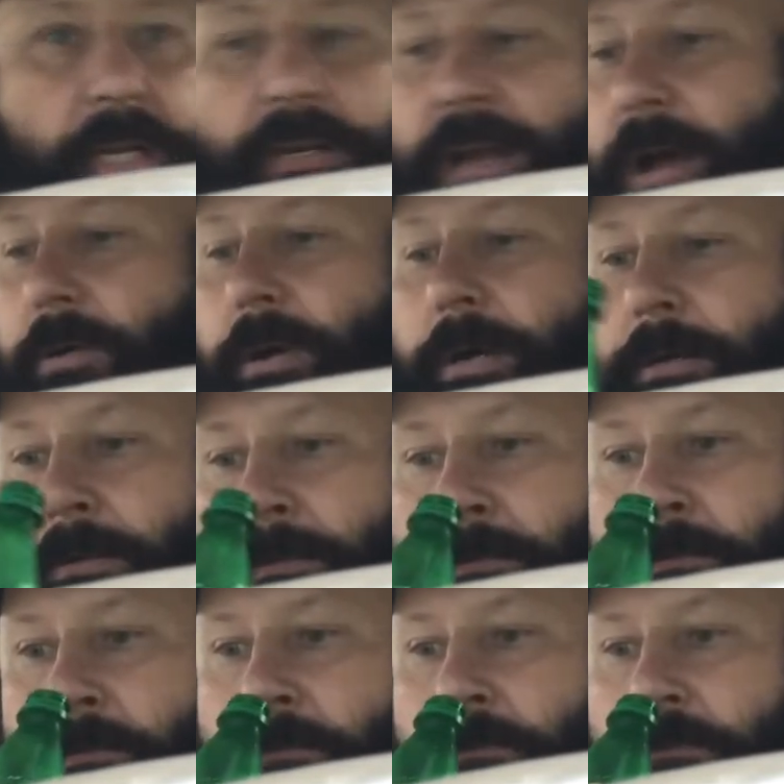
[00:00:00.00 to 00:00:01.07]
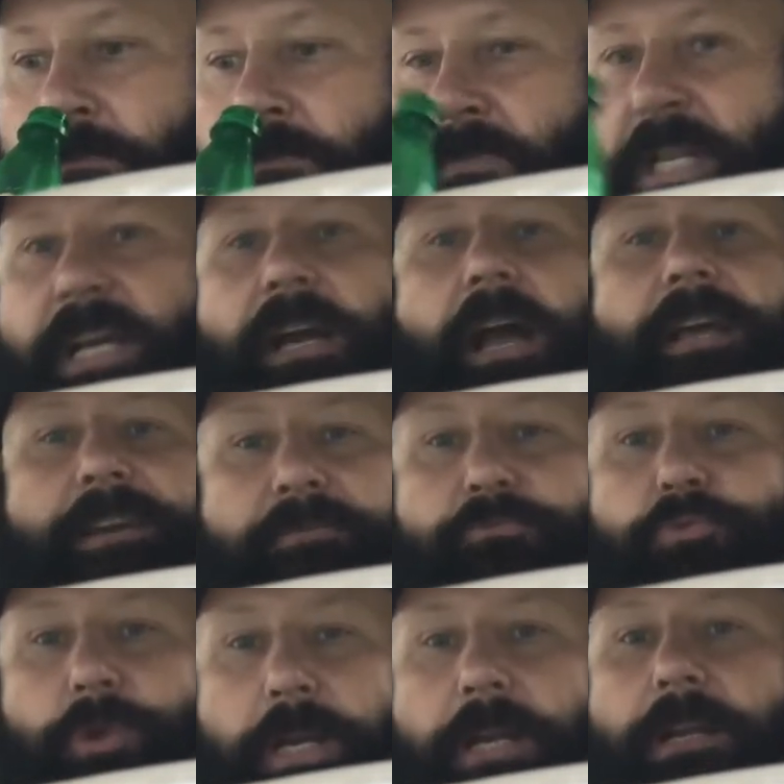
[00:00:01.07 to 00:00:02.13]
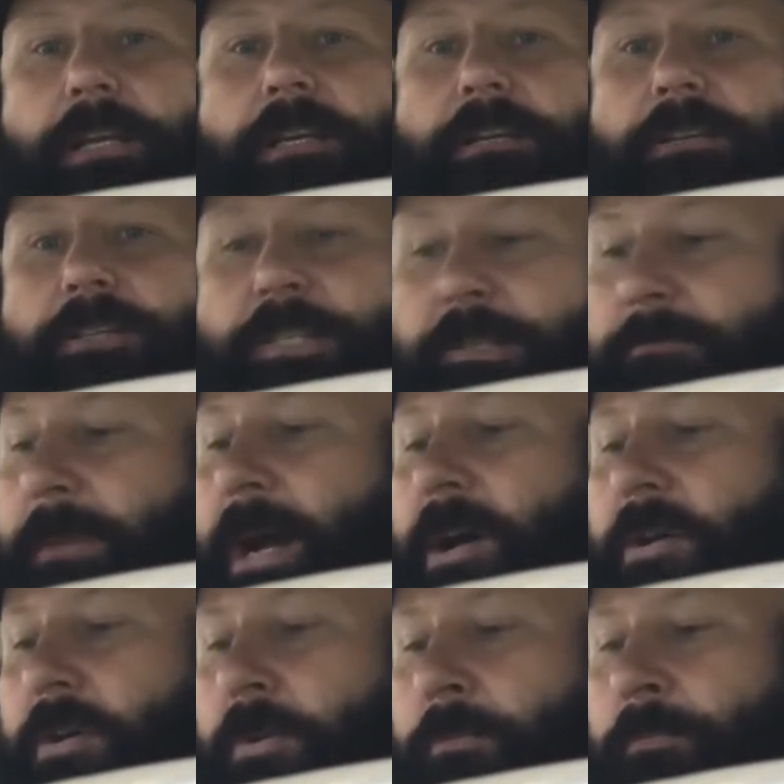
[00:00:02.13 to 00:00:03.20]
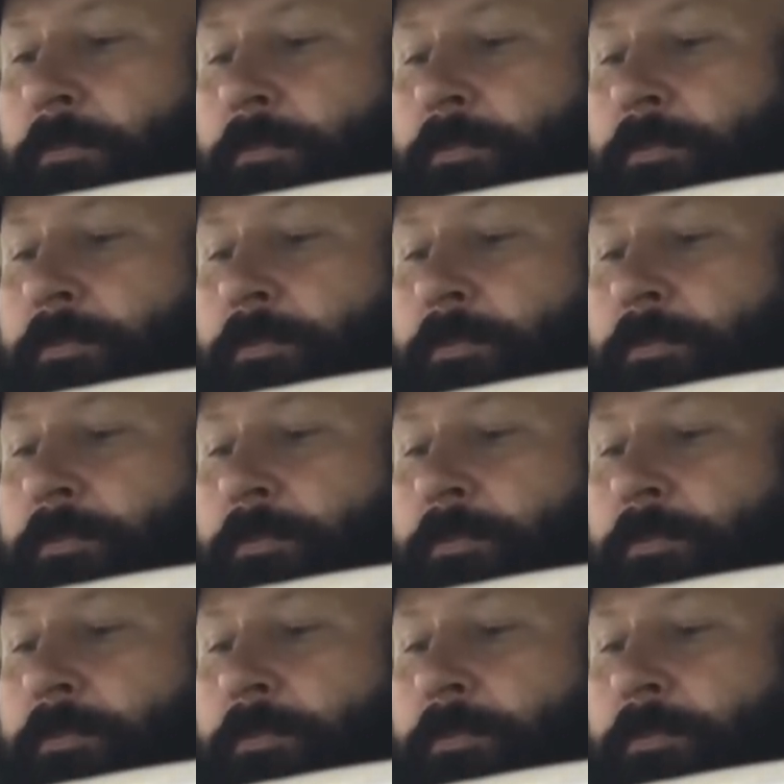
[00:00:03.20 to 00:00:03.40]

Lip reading: Now, like, I can really smell